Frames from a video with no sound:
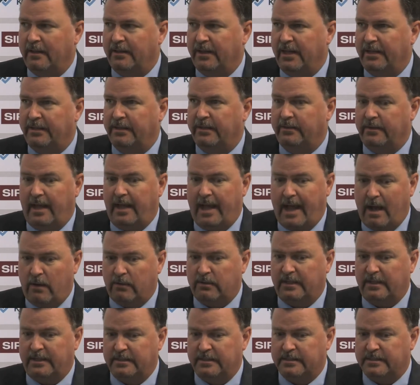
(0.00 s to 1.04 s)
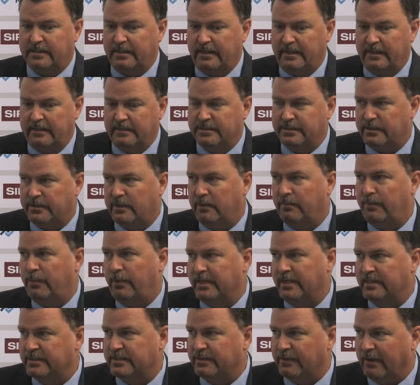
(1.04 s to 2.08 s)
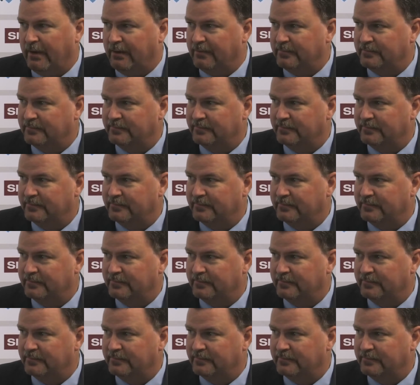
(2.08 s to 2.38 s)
Then how clean is clean? 0.0.